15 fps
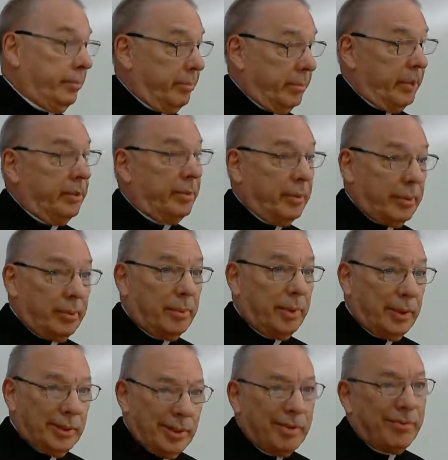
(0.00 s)
you
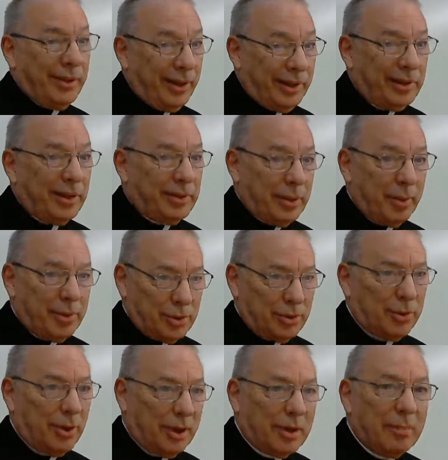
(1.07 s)
really didn't know what you're
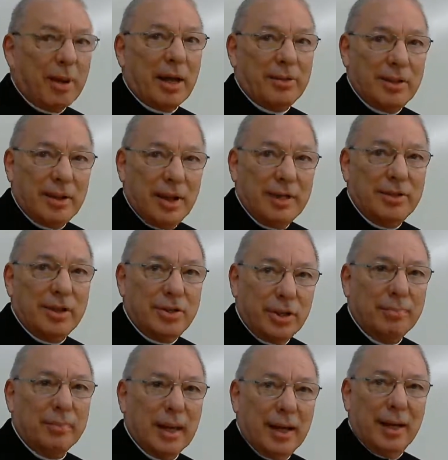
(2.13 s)
talking about today, did
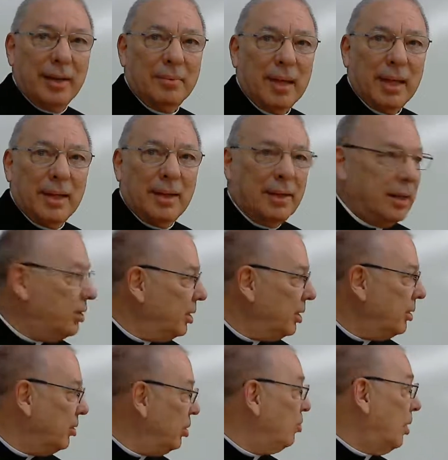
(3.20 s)
you?
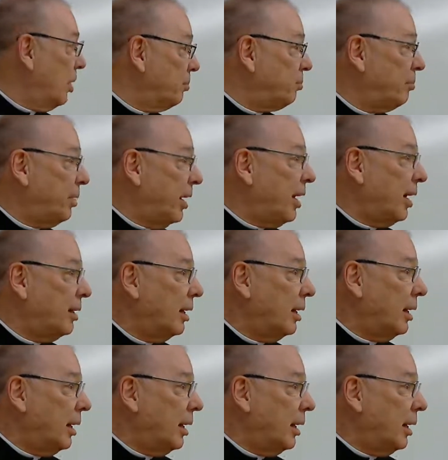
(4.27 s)
You weren't prepared.